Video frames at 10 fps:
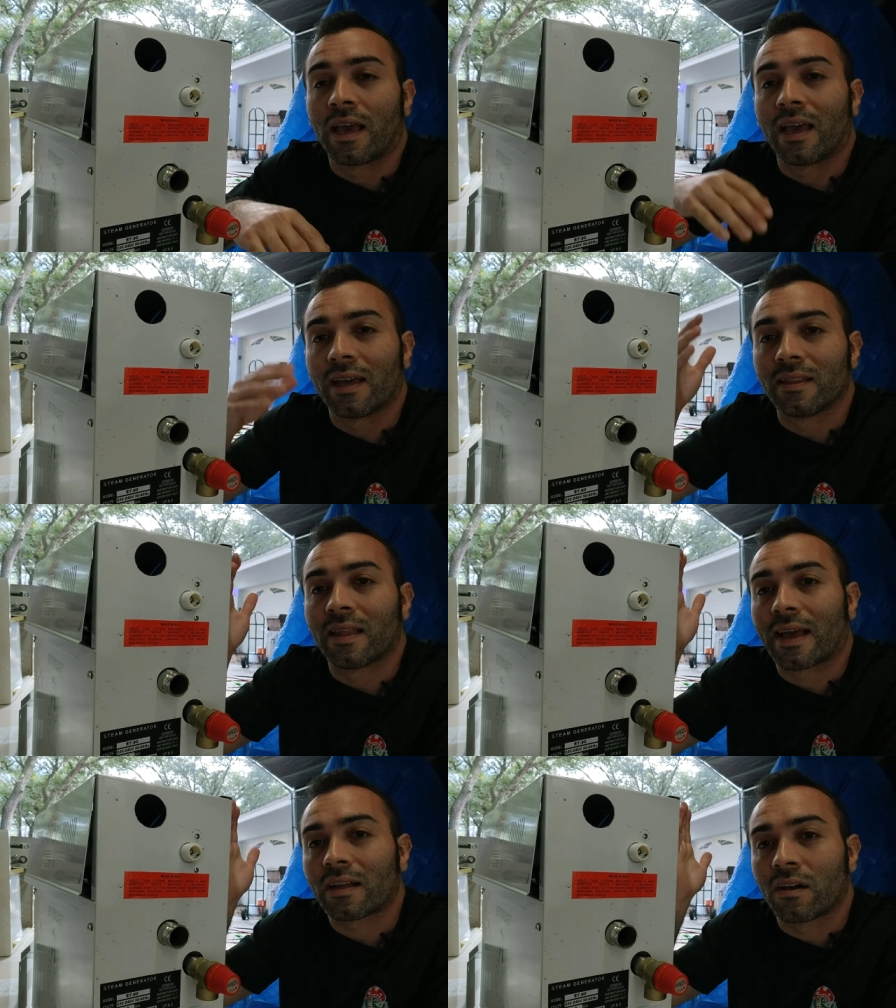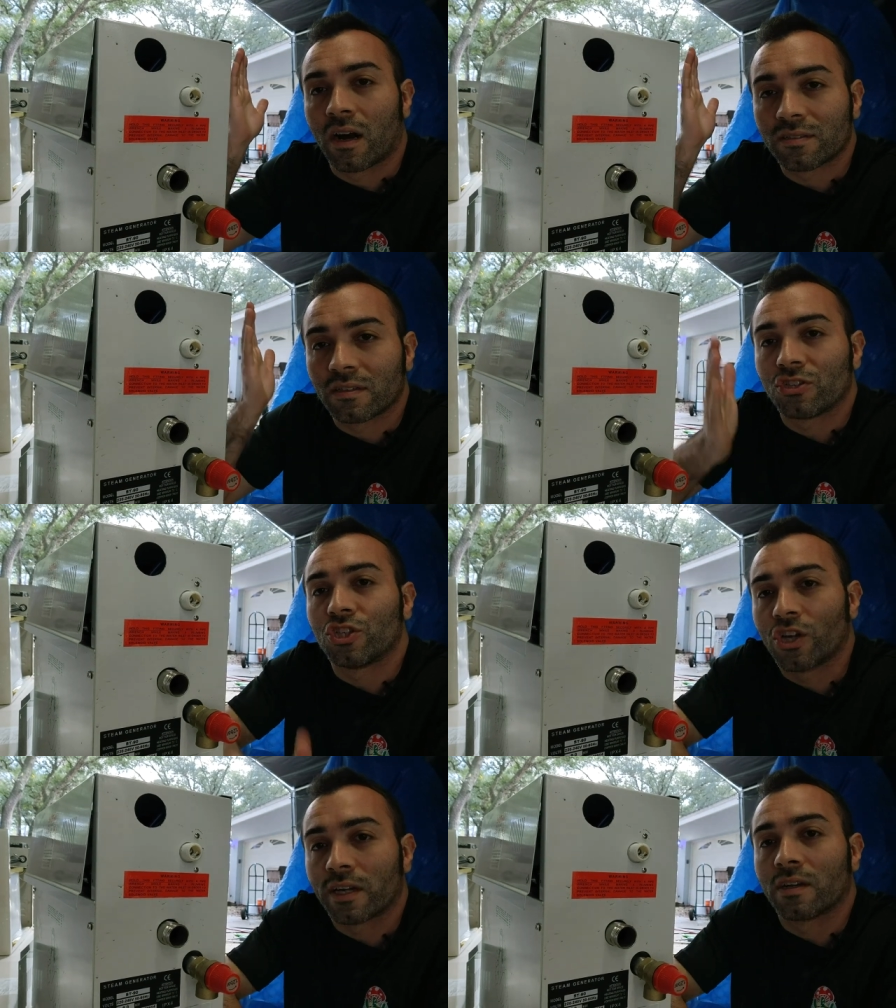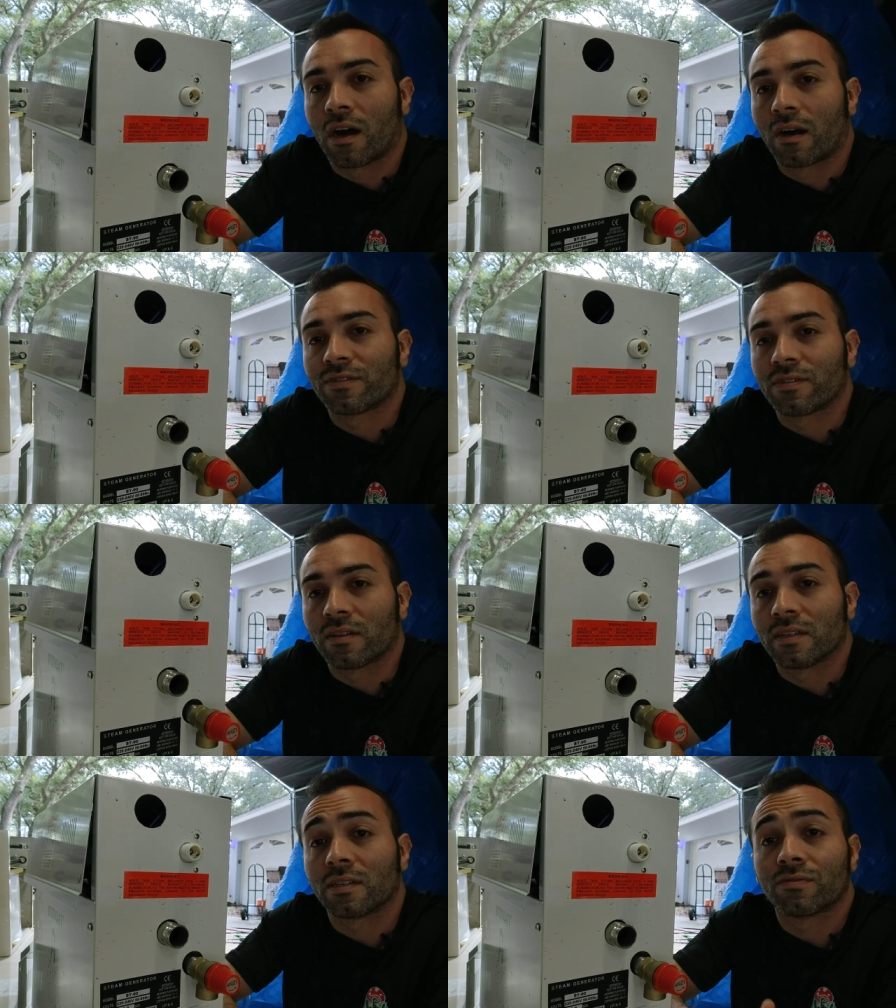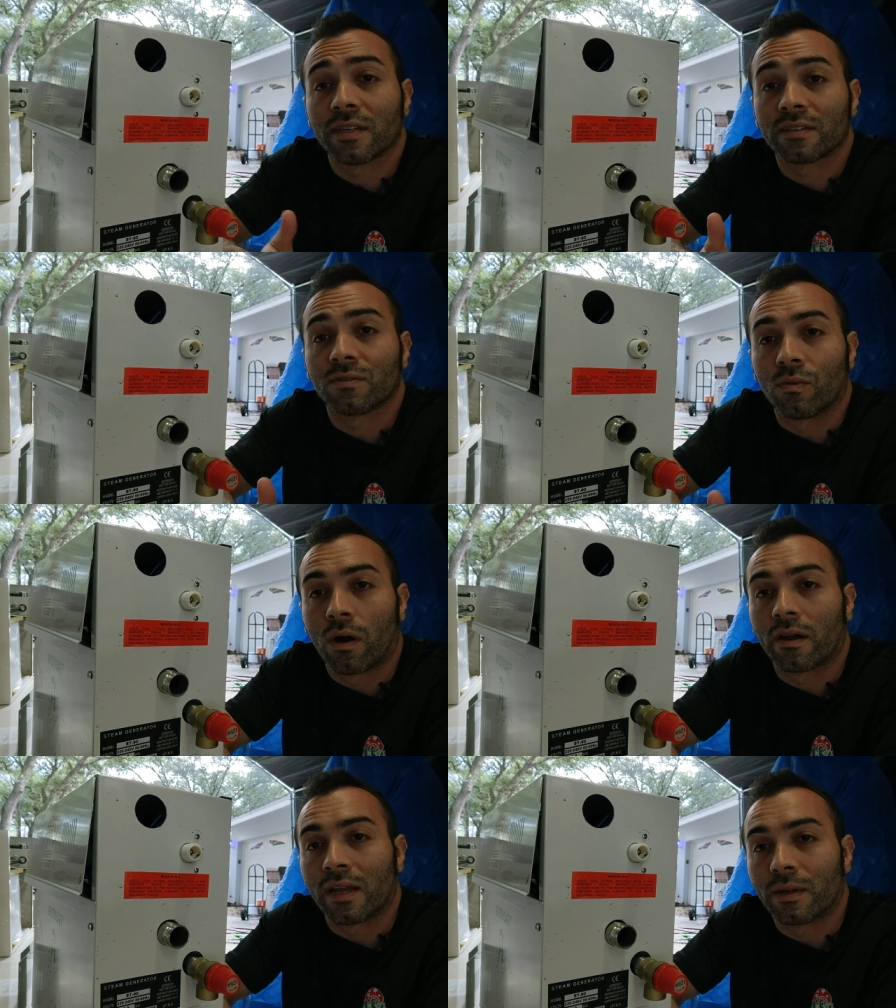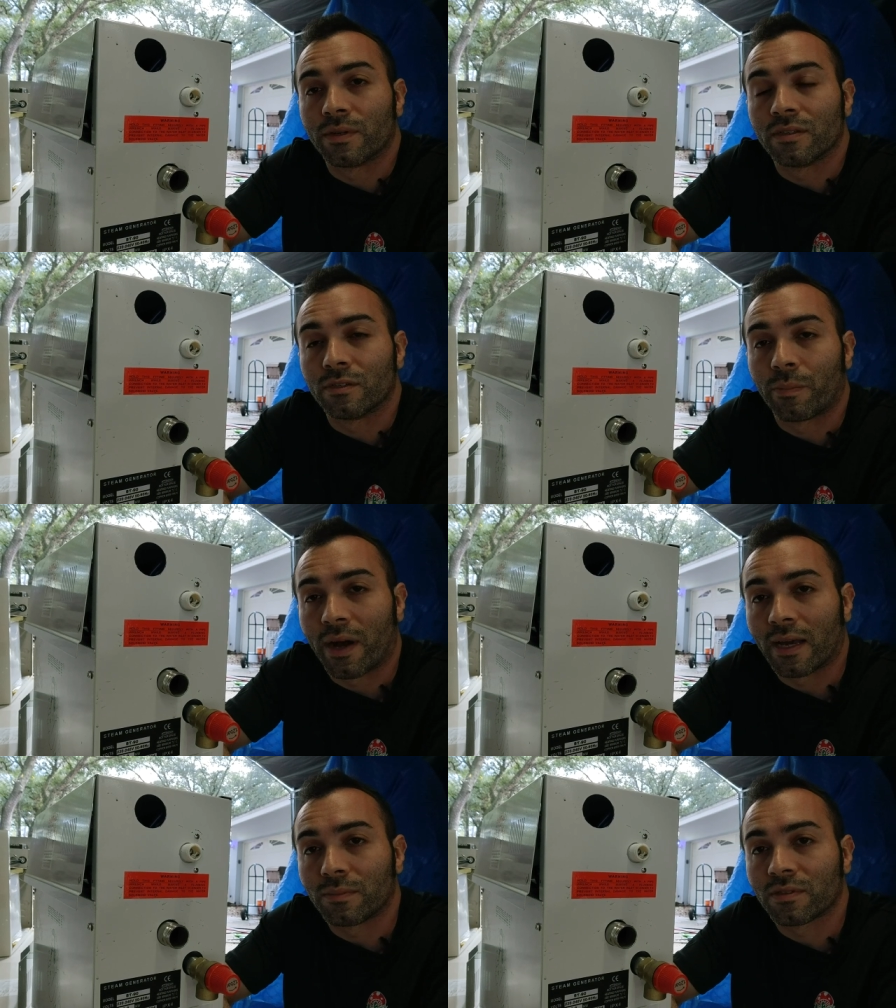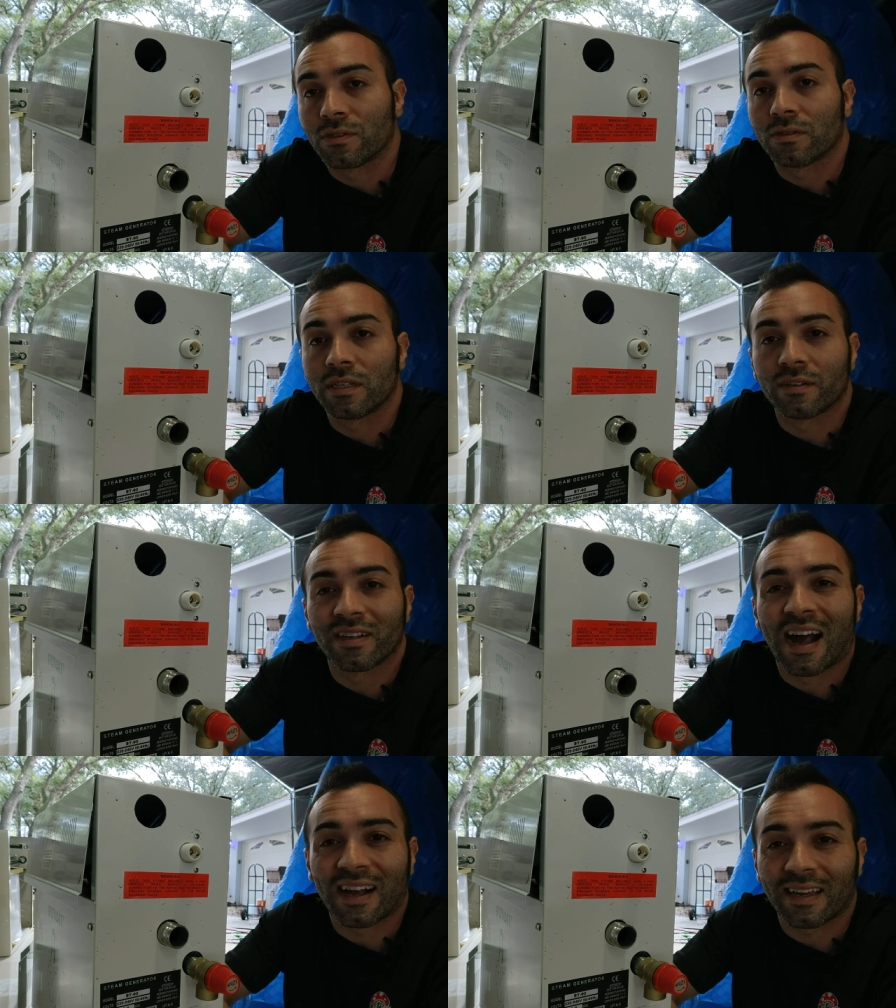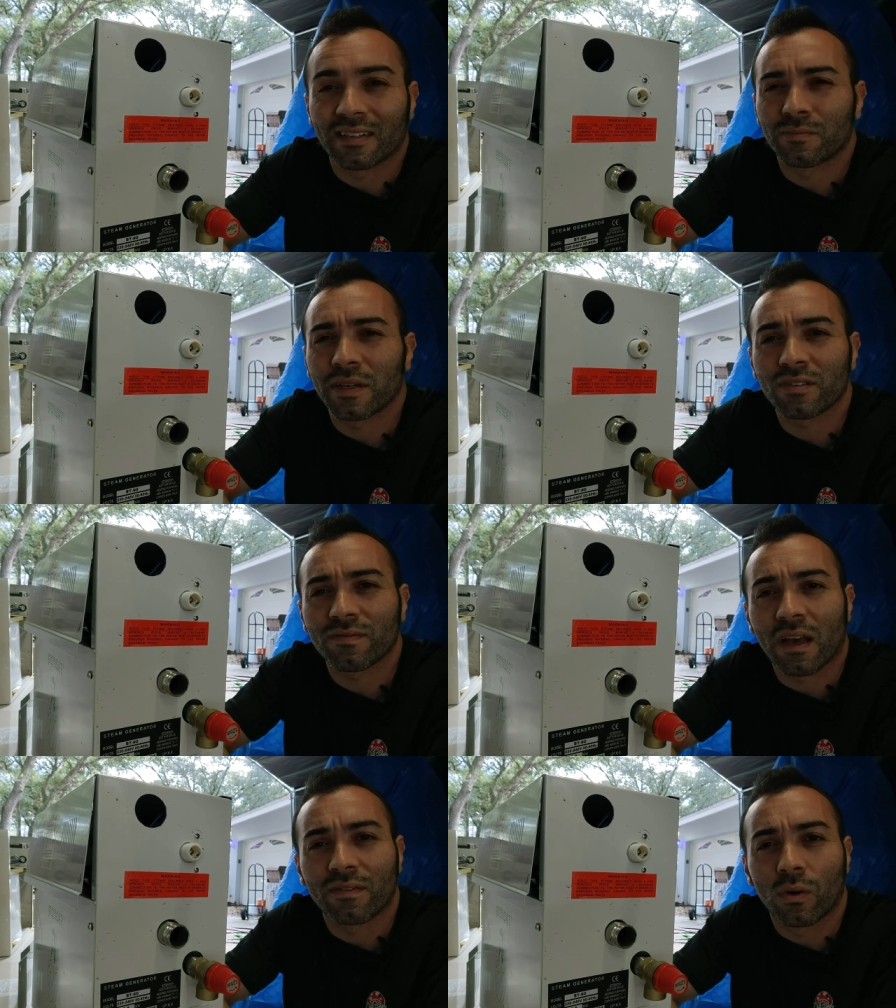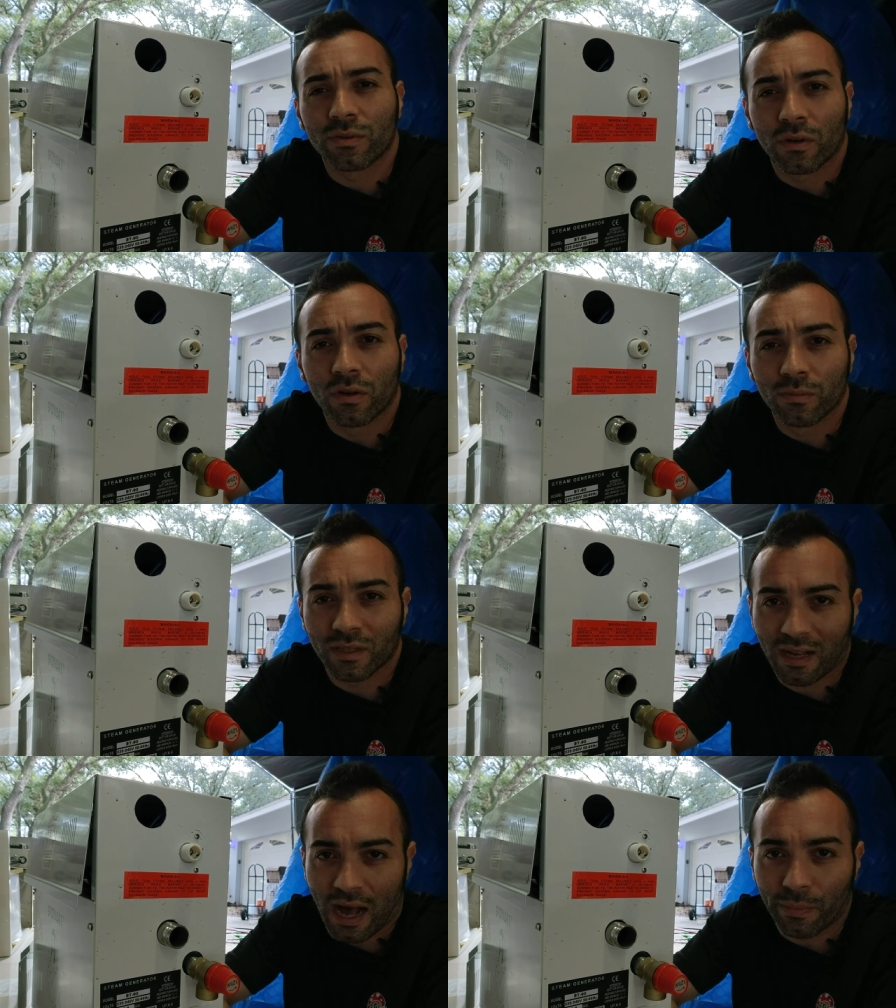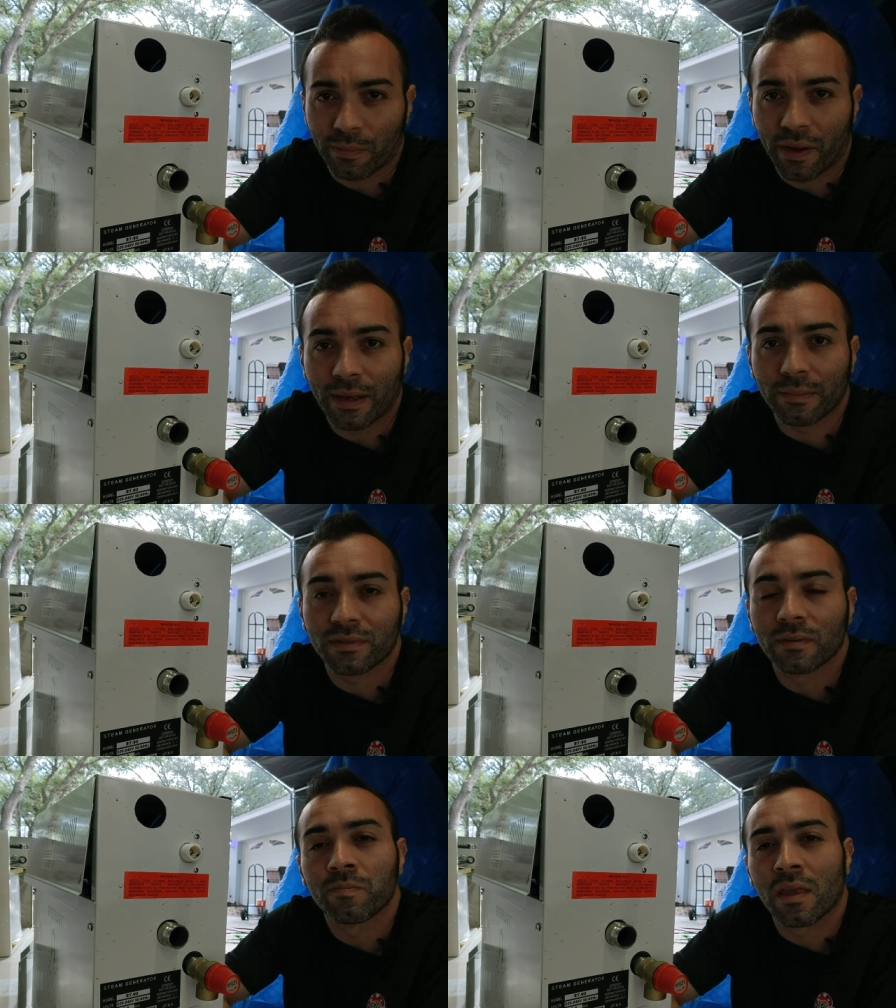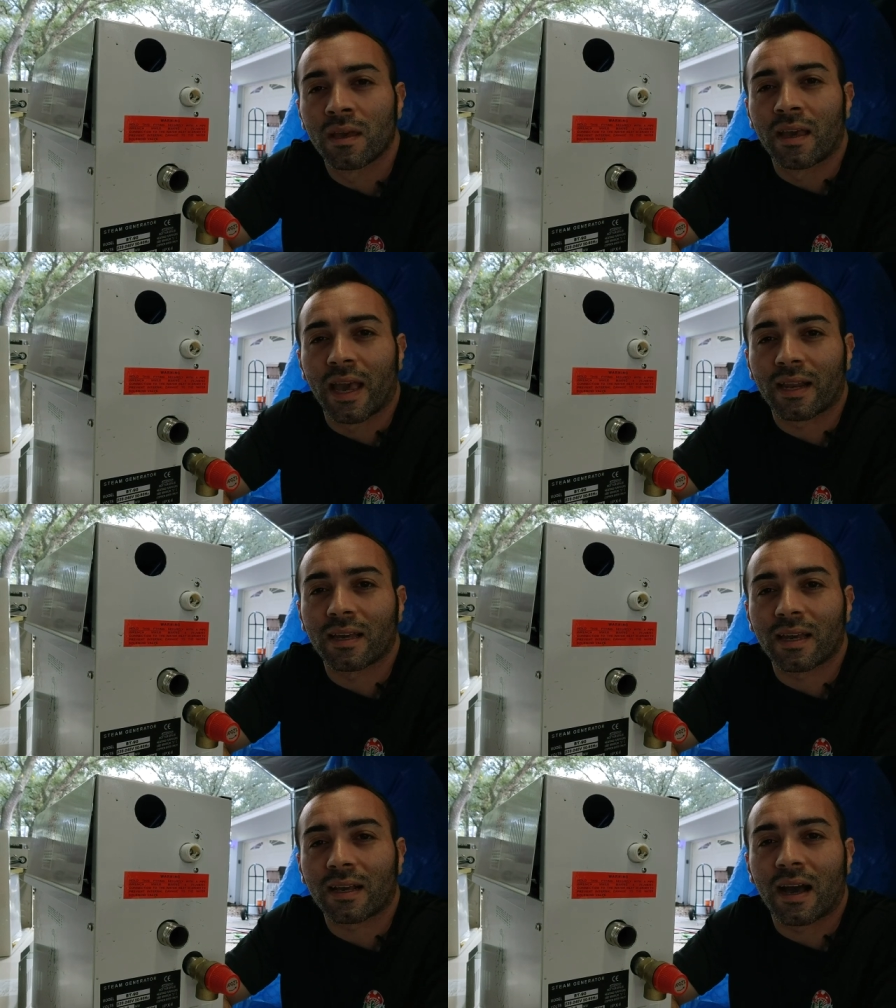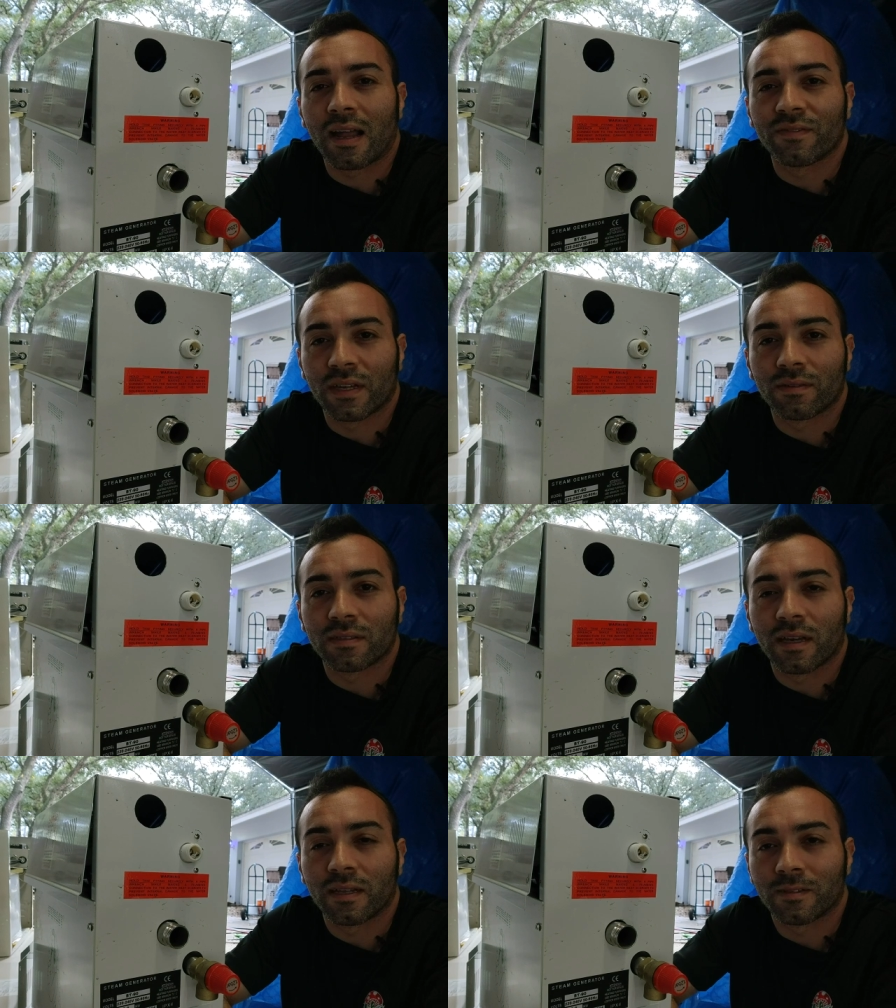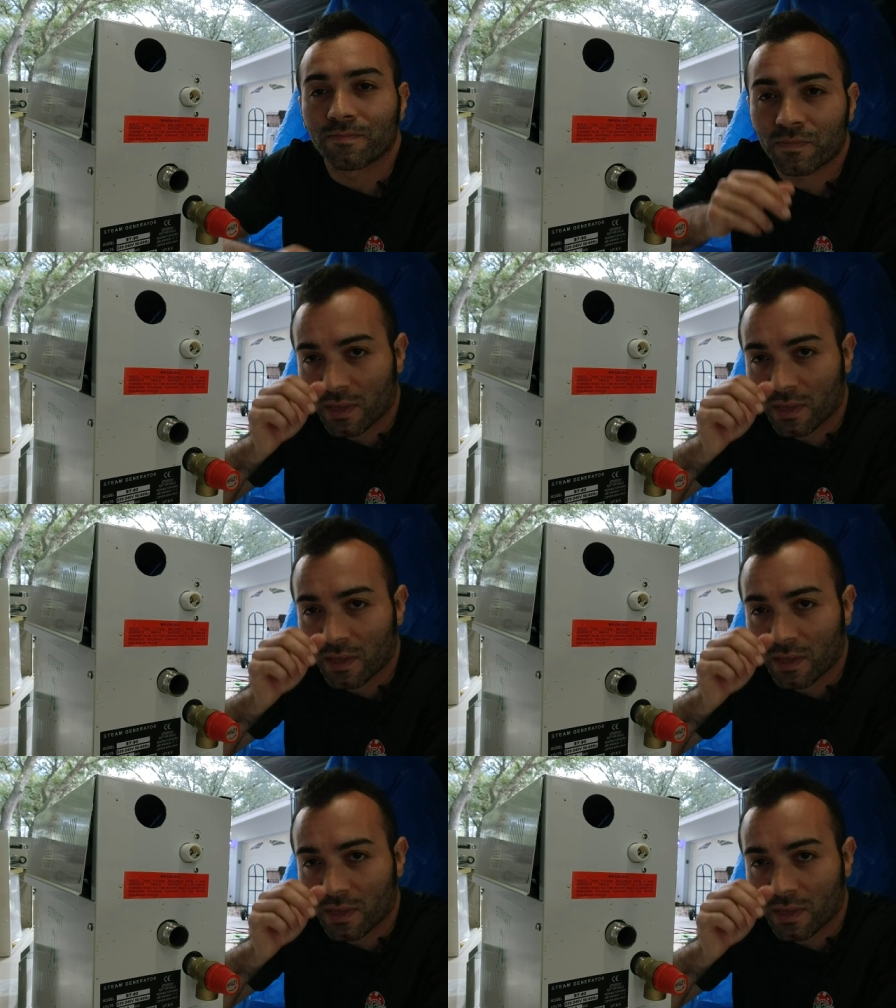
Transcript: and that constant shutting off suddenly creates a water hammer in your pipes and you'll hear knocking especially if you have an older home with copper pipes and it can get kind of irritating